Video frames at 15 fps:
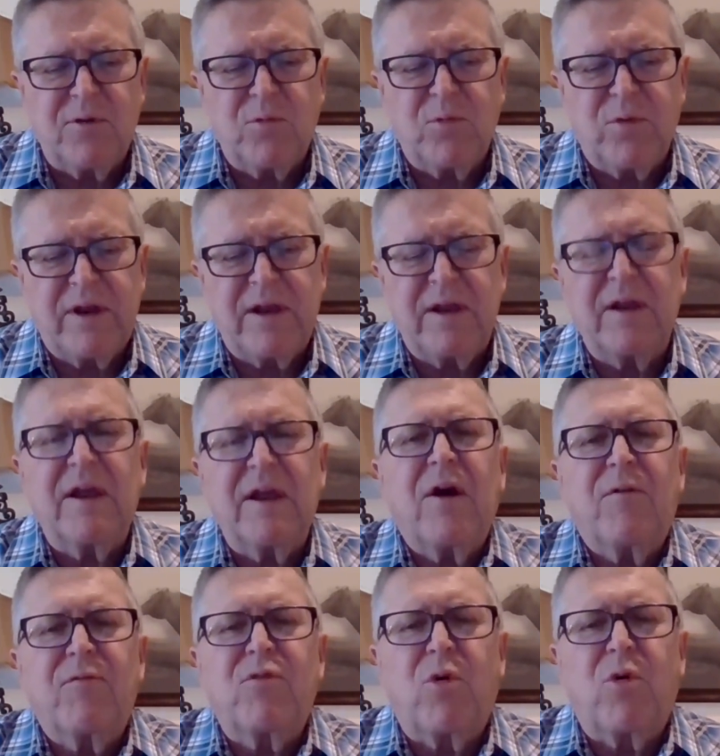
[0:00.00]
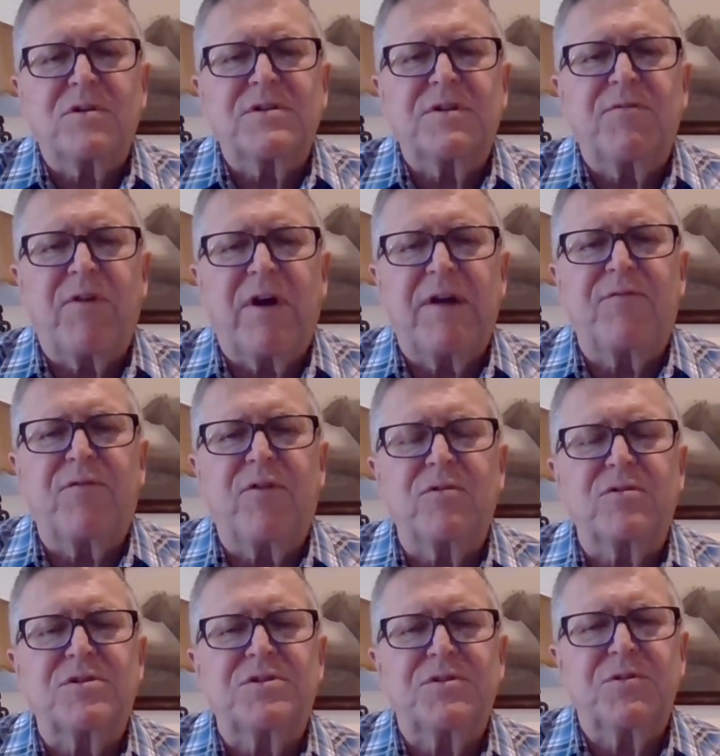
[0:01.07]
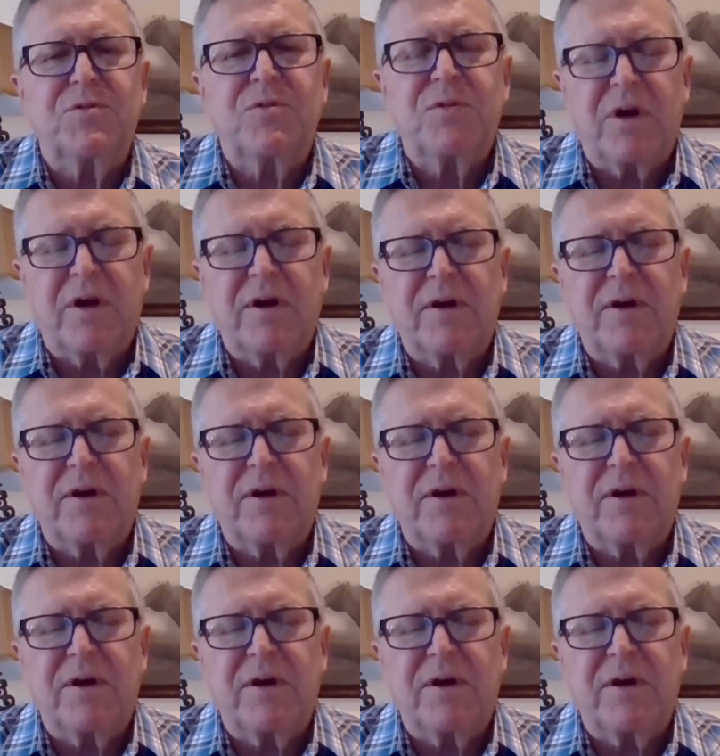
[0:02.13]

We, of course, invite folks to